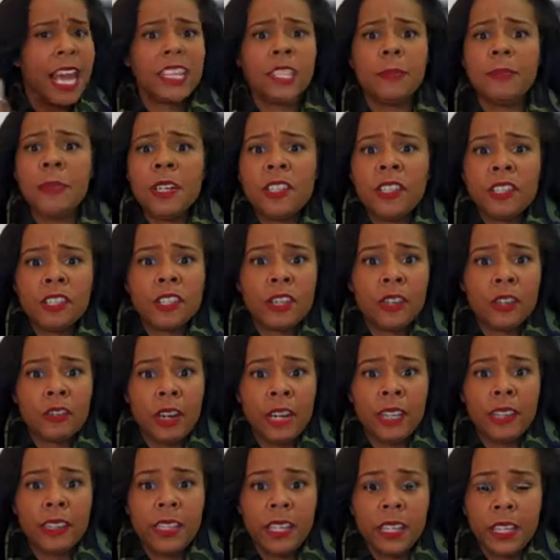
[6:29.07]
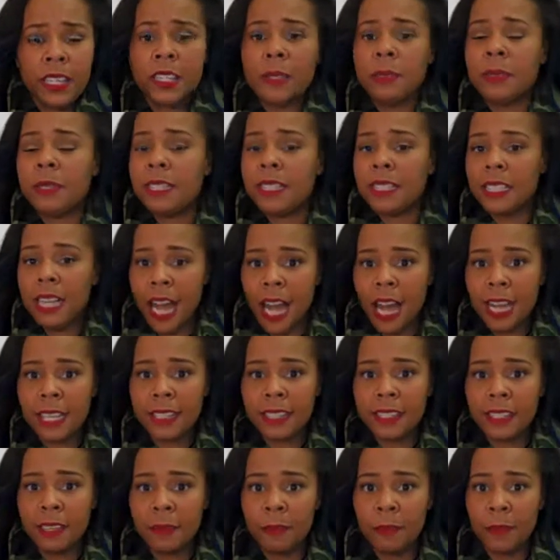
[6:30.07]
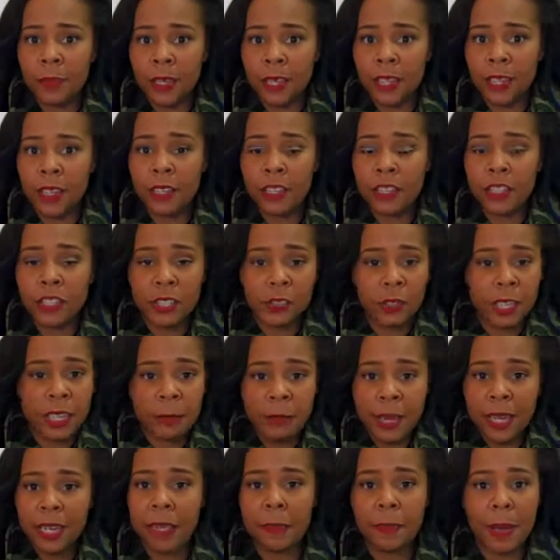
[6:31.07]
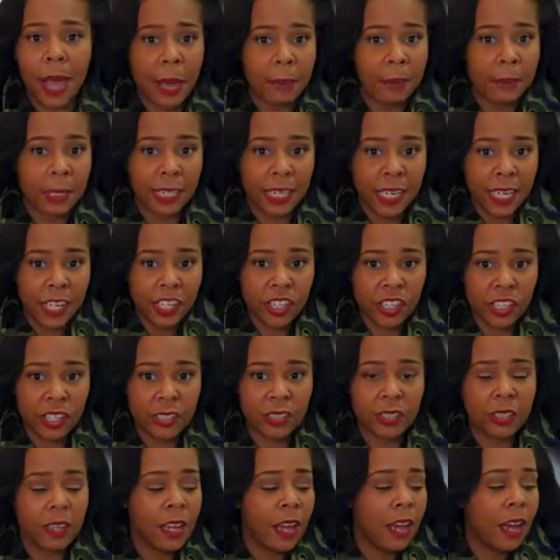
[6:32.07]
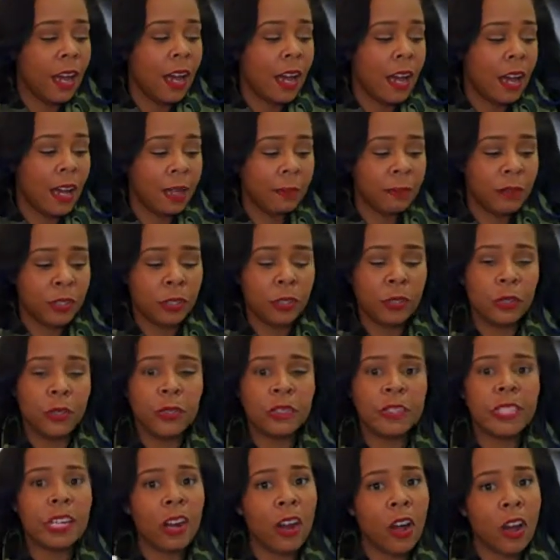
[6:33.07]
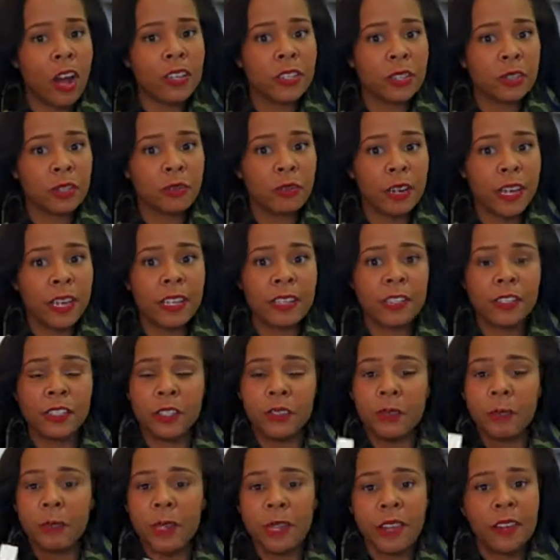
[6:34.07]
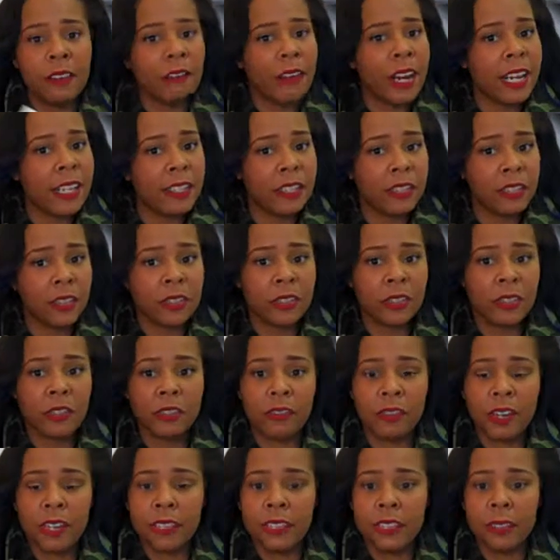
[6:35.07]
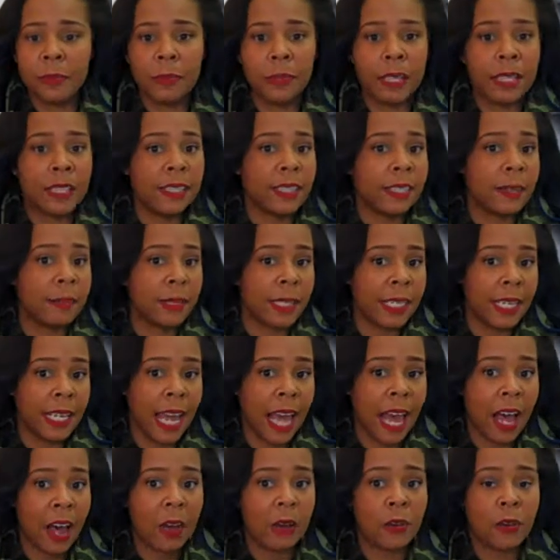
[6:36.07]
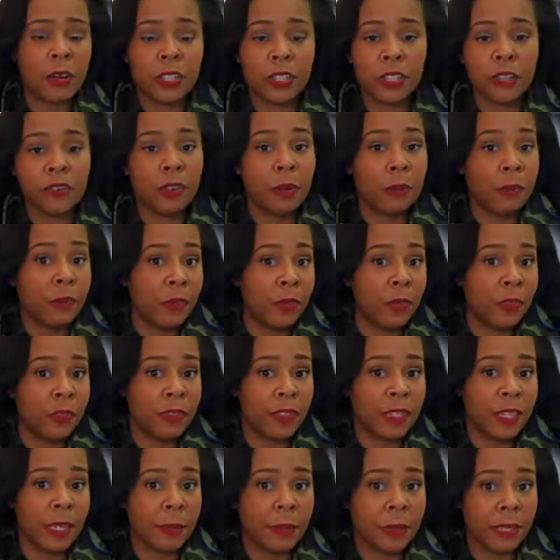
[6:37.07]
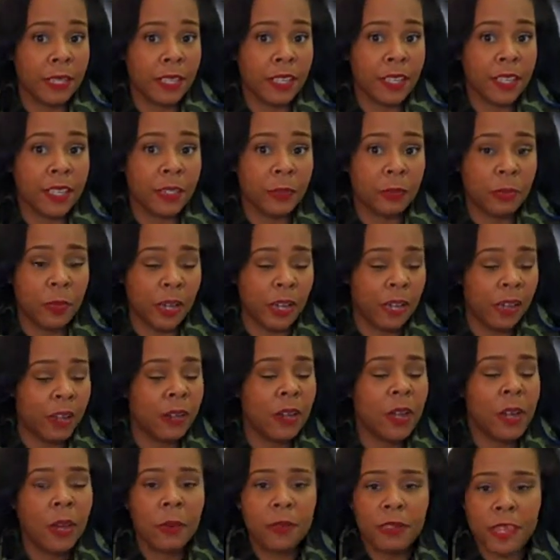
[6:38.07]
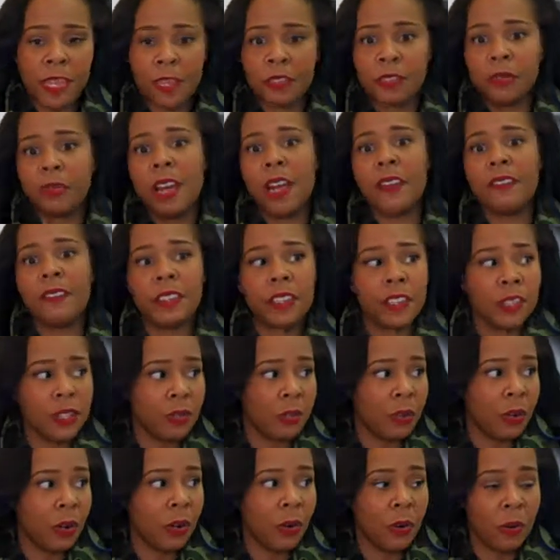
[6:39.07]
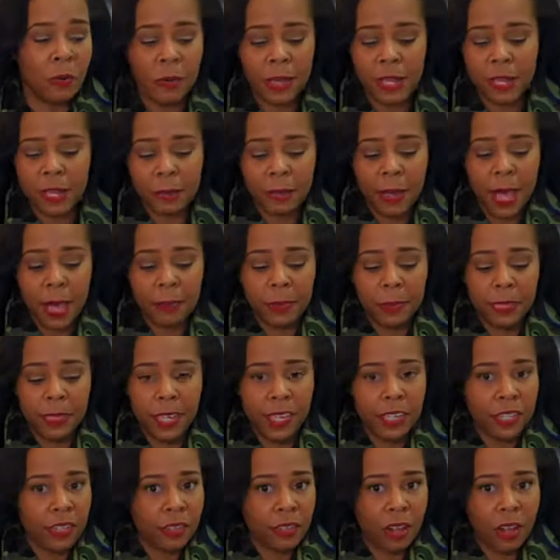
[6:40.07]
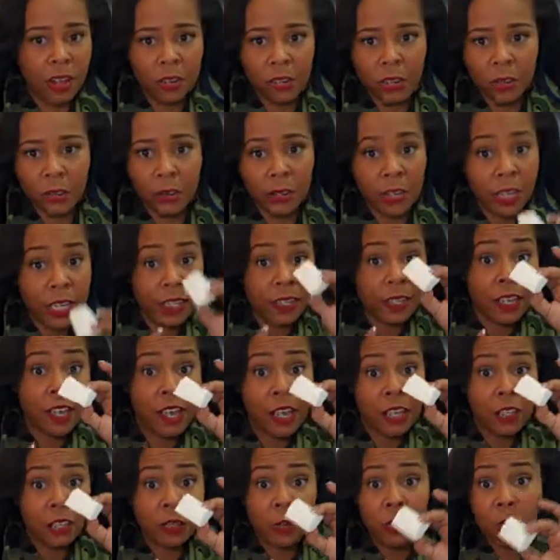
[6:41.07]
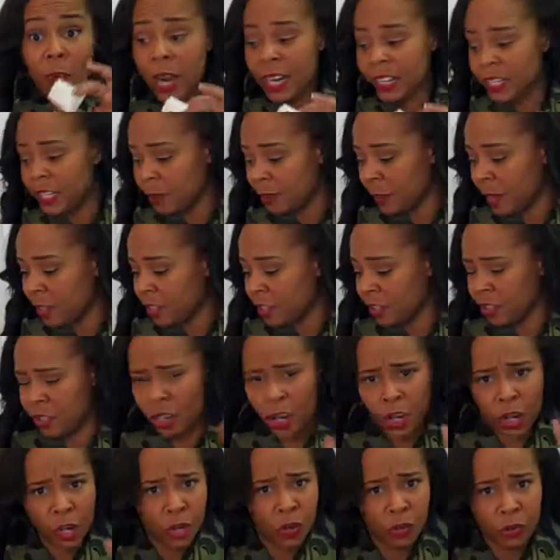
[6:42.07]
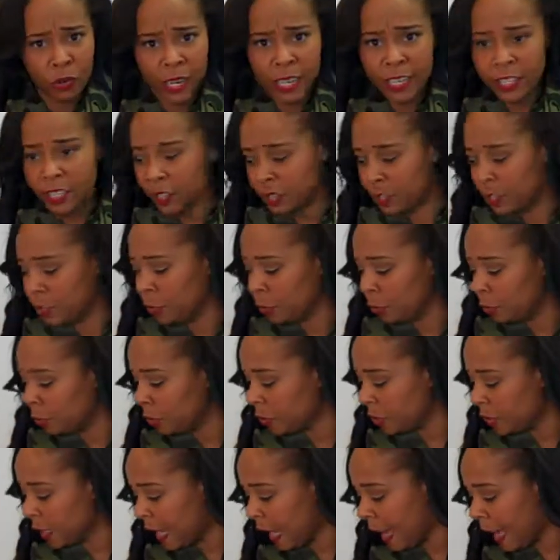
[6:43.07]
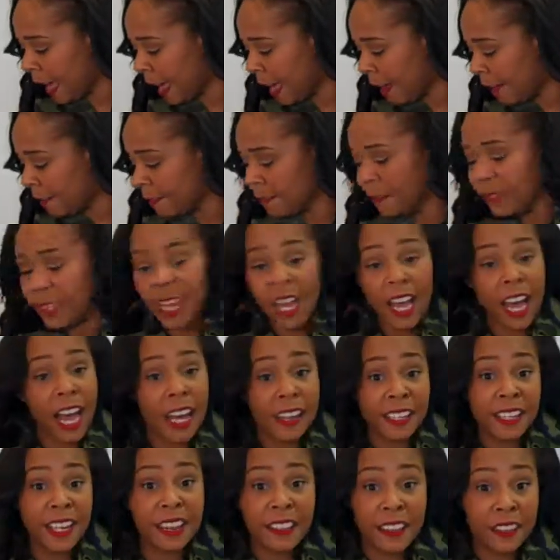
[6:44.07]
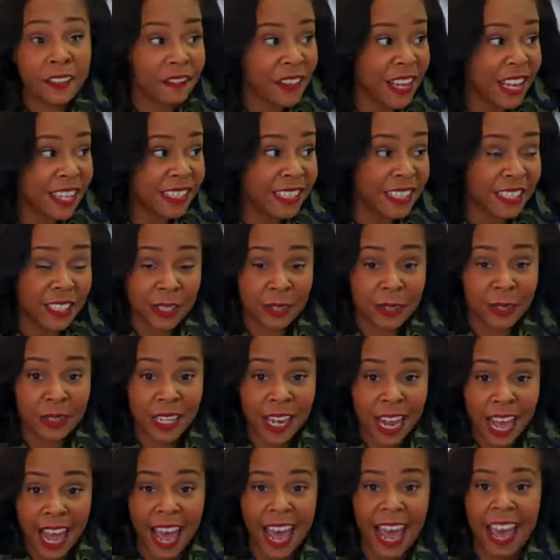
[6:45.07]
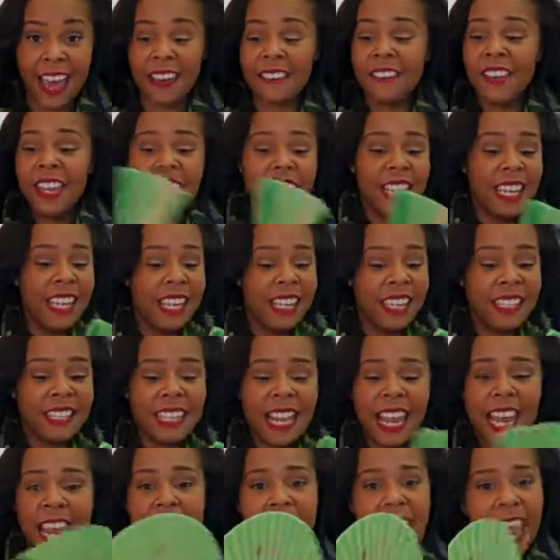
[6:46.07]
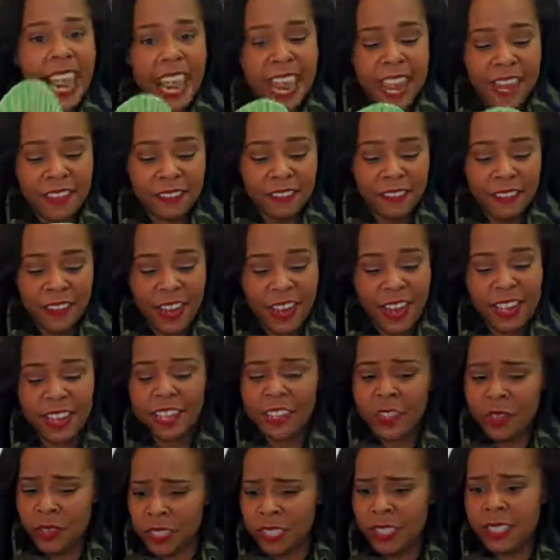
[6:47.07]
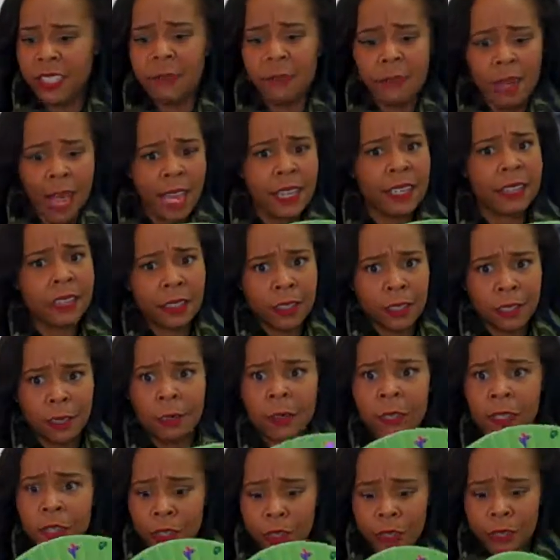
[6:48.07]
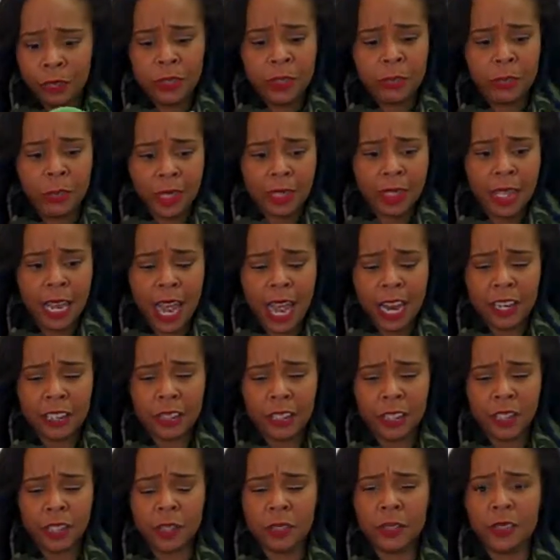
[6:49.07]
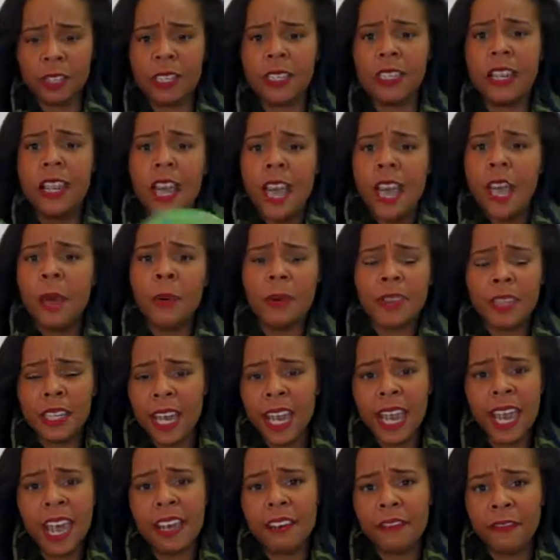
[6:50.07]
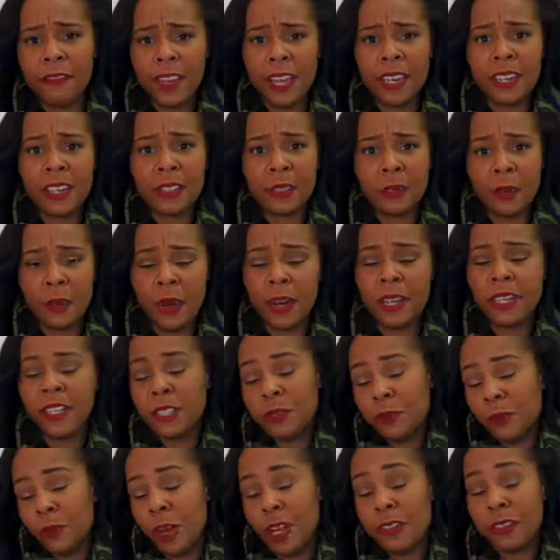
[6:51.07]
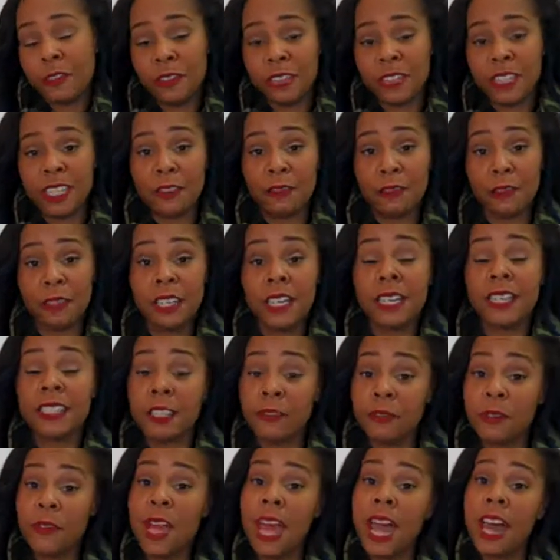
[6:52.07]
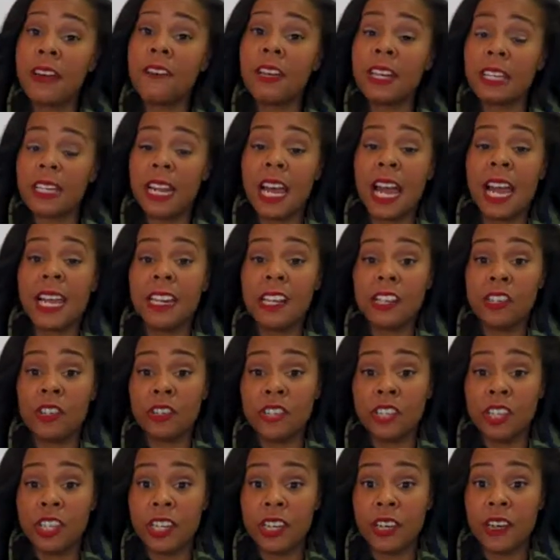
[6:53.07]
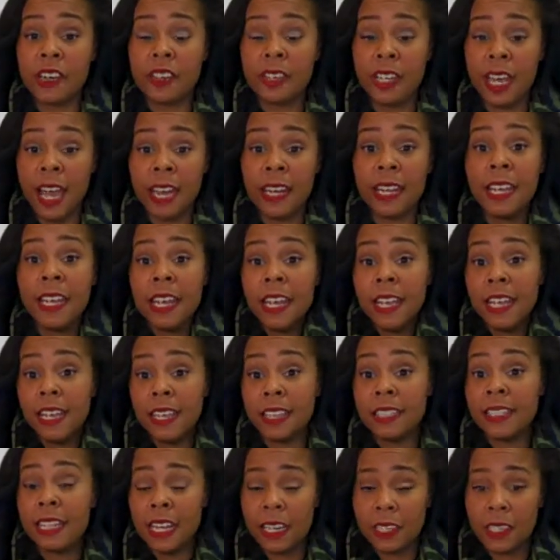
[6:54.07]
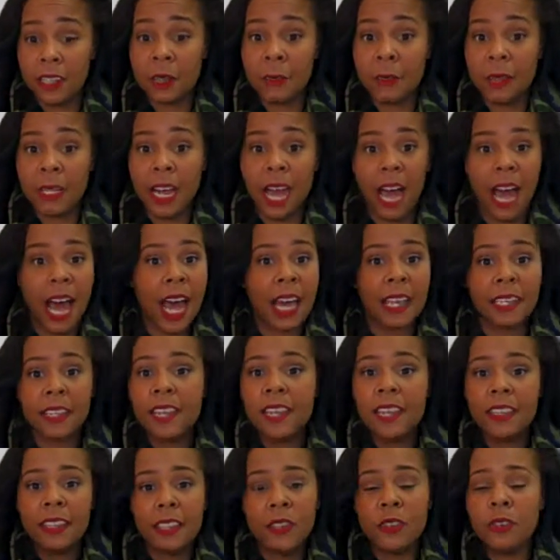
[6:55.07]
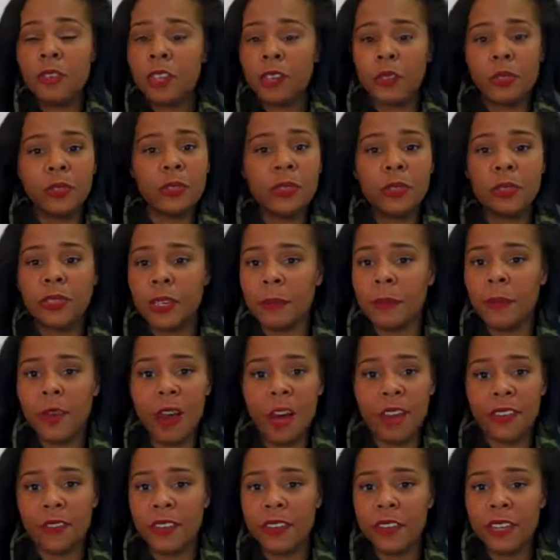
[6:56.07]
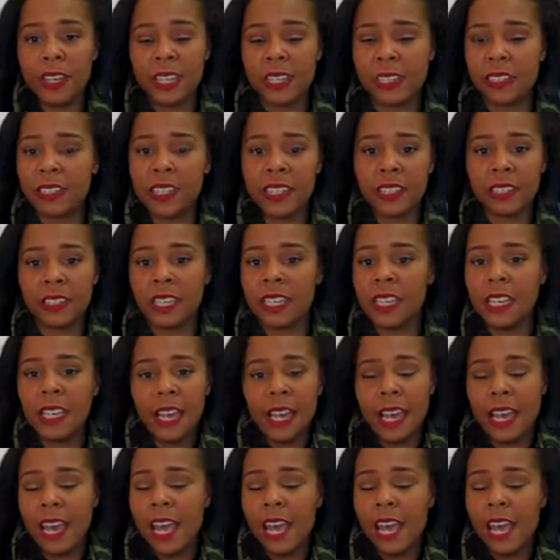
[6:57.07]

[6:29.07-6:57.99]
And sponges are great things. Besides them being just makeup application tools, they're also great to be erasers, or great to blend something out or to remove something as well without you having to do a whole makeup application all over again. So wedge sponges are a great tool to have. Another fancy tool to have is a hand fan. As you can see, mine is a little bit used because I actually use it. What the hand fan is on is one for several things. If you have a client in your chair that is a little bit hot, then you can cool them off very clearly,